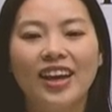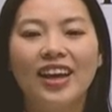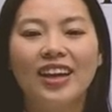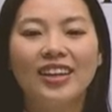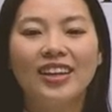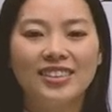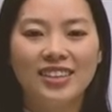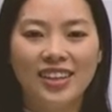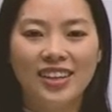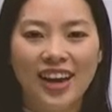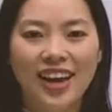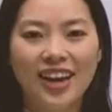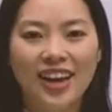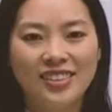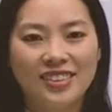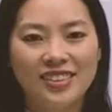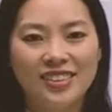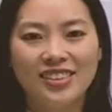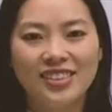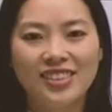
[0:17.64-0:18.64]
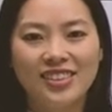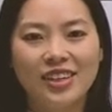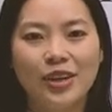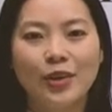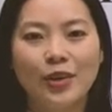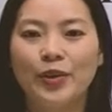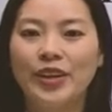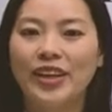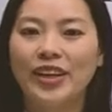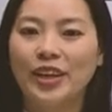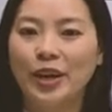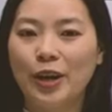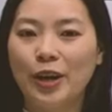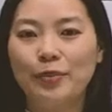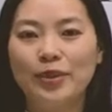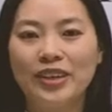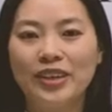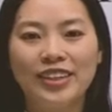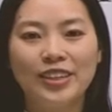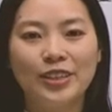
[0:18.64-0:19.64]
The Hanzi we
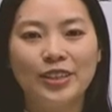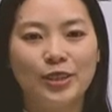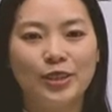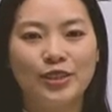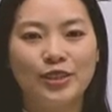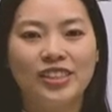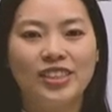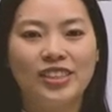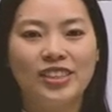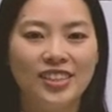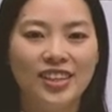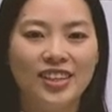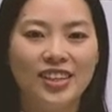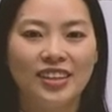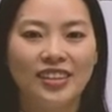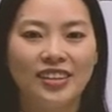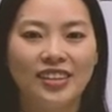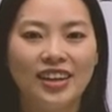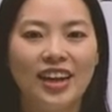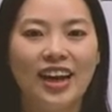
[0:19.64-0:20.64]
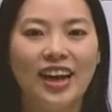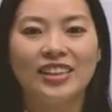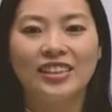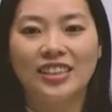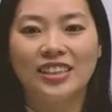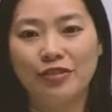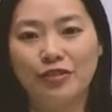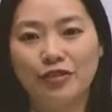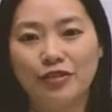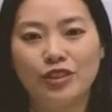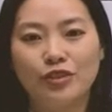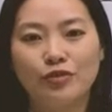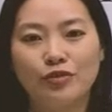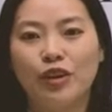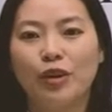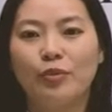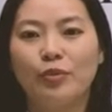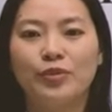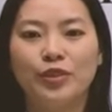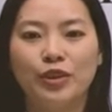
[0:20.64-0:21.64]
commonly use today are different from
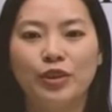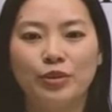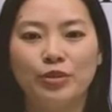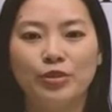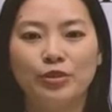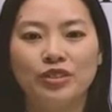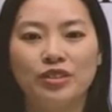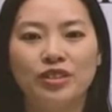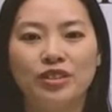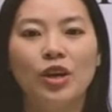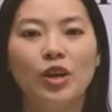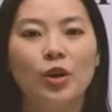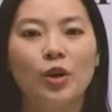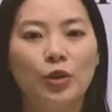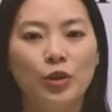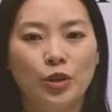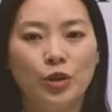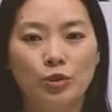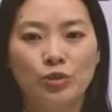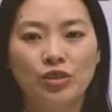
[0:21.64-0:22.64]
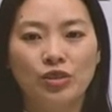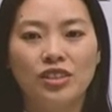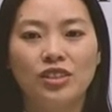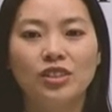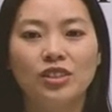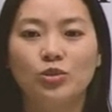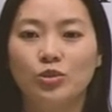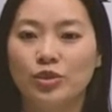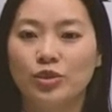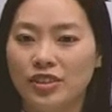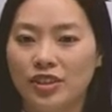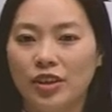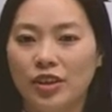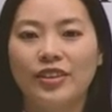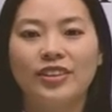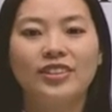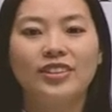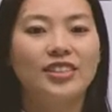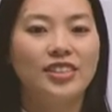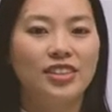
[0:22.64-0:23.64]
those used 3,000
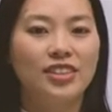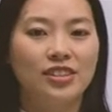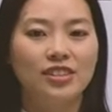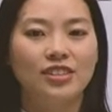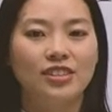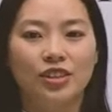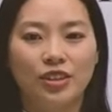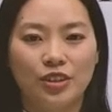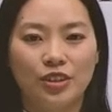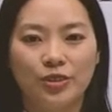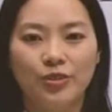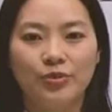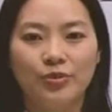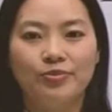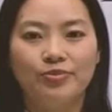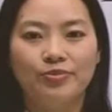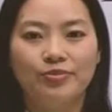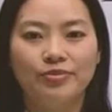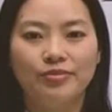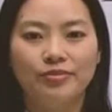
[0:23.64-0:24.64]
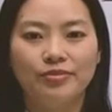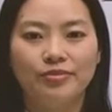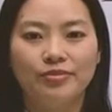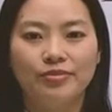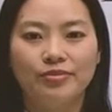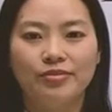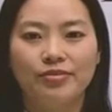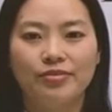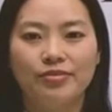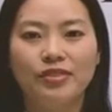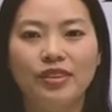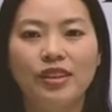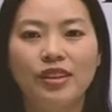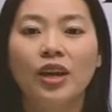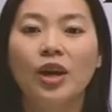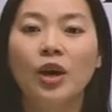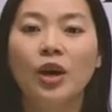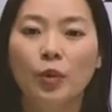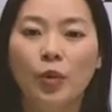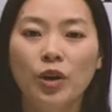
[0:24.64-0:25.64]
years ago.
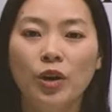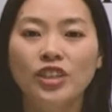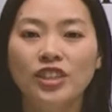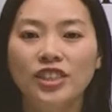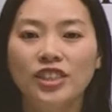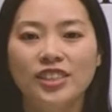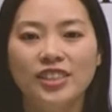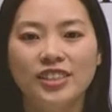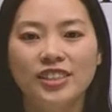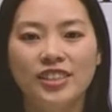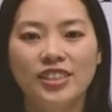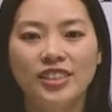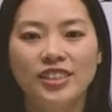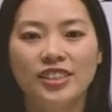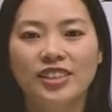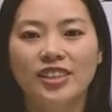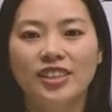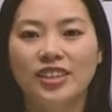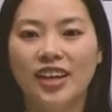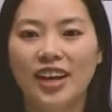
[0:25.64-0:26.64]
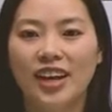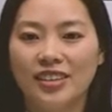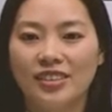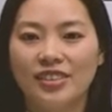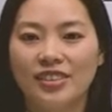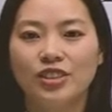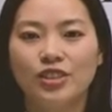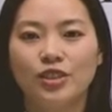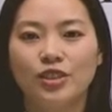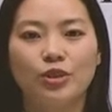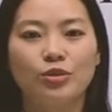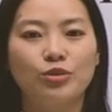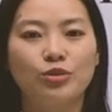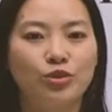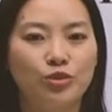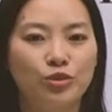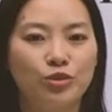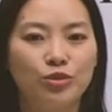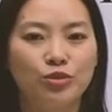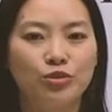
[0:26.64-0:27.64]
What changes did Hanzi go
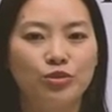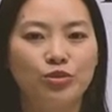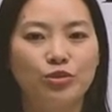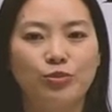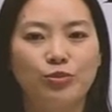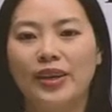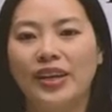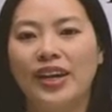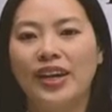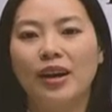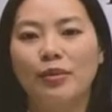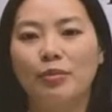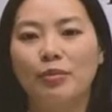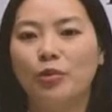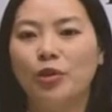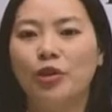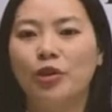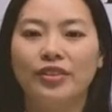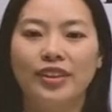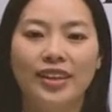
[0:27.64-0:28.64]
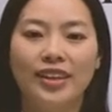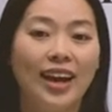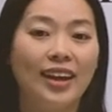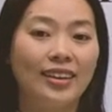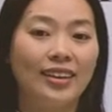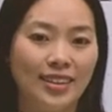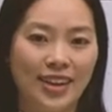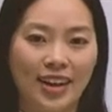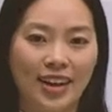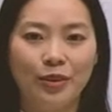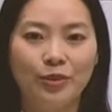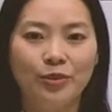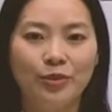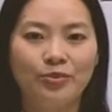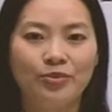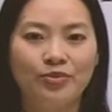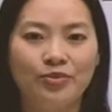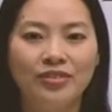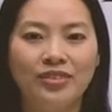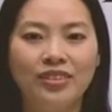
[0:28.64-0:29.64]
through to become what they are now?
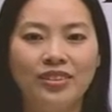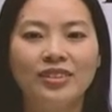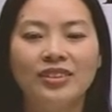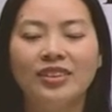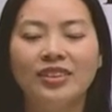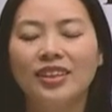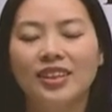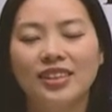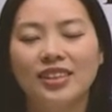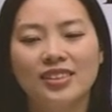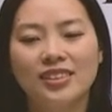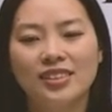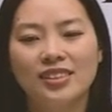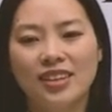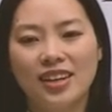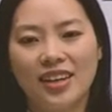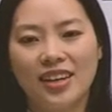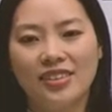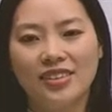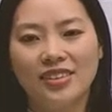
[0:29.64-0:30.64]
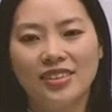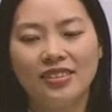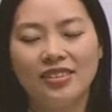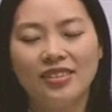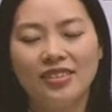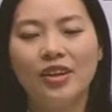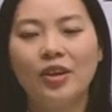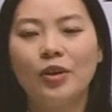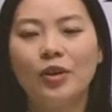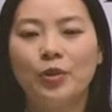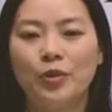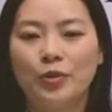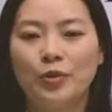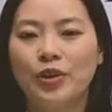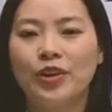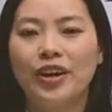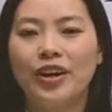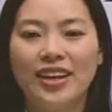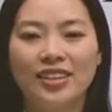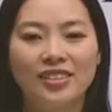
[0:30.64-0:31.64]
In this lesson, we will
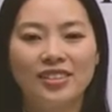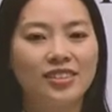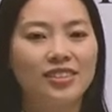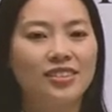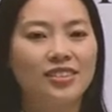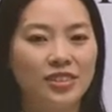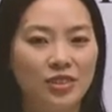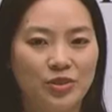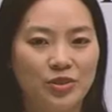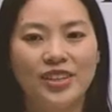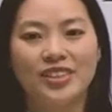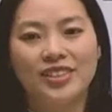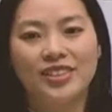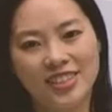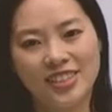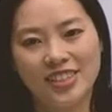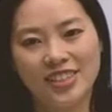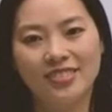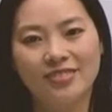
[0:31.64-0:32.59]
answer this question.